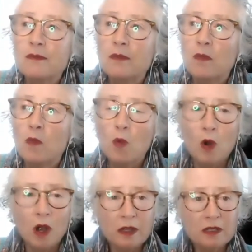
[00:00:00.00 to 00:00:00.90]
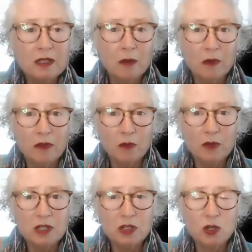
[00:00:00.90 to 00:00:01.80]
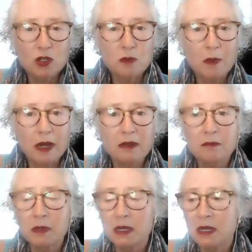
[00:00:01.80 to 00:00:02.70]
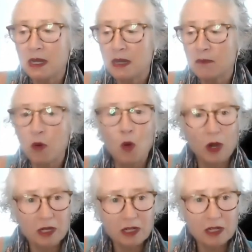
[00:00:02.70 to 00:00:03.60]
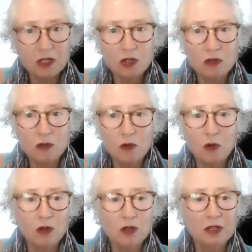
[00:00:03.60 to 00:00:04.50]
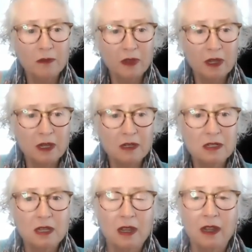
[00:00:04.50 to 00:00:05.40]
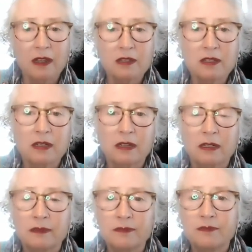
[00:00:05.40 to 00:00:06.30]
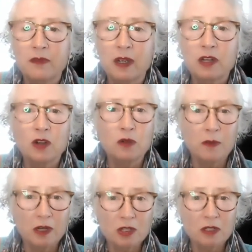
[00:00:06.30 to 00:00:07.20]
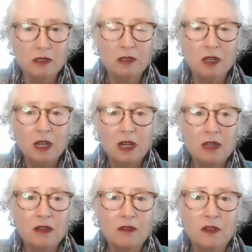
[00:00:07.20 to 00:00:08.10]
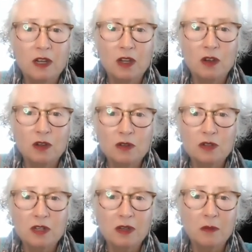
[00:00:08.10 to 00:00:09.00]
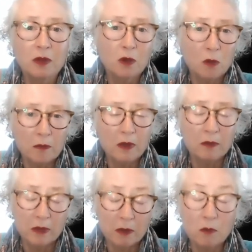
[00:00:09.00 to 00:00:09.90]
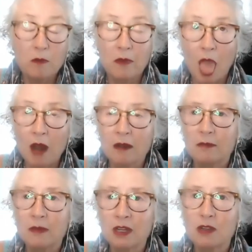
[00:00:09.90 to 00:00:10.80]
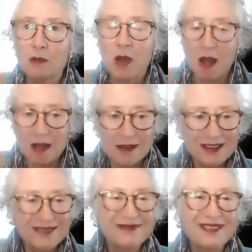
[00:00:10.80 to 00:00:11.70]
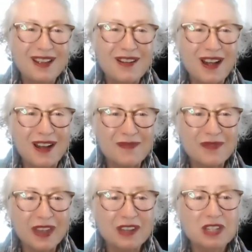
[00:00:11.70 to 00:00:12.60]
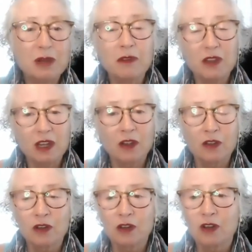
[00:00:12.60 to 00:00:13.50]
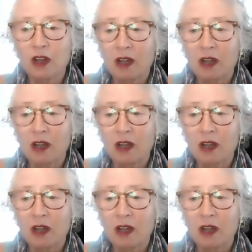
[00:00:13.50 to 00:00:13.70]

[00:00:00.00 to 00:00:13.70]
what some of the research might be pointing to, or some things that I know you mentioned in the video using imiquimod, and some of the other